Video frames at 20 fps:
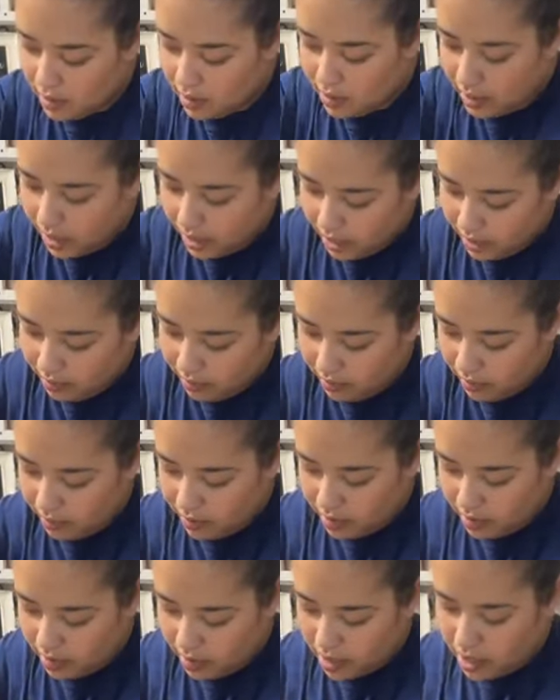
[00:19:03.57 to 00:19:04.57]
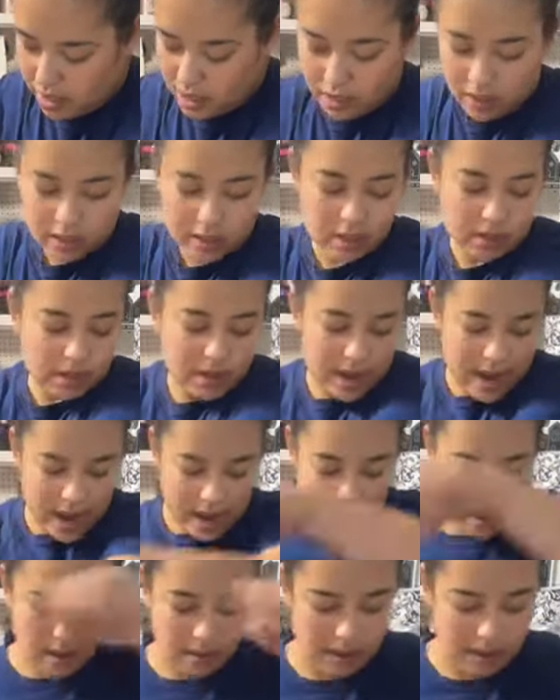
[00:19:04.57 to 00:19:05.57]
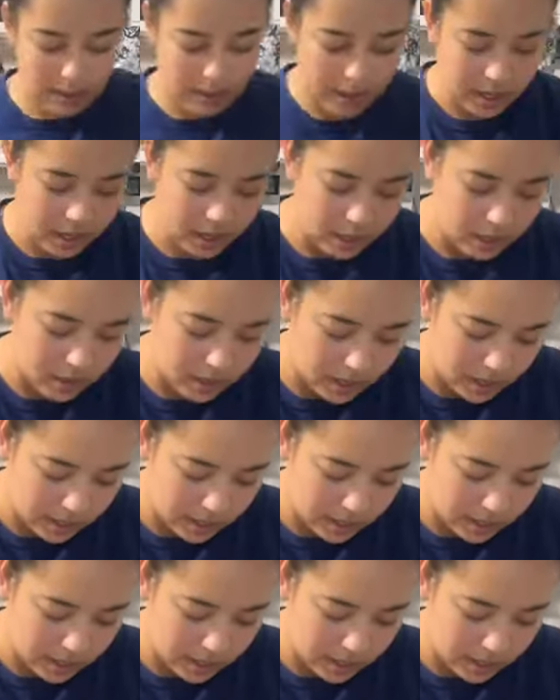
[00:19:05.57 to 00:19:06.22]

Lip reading: Okay, so now I'm gonna do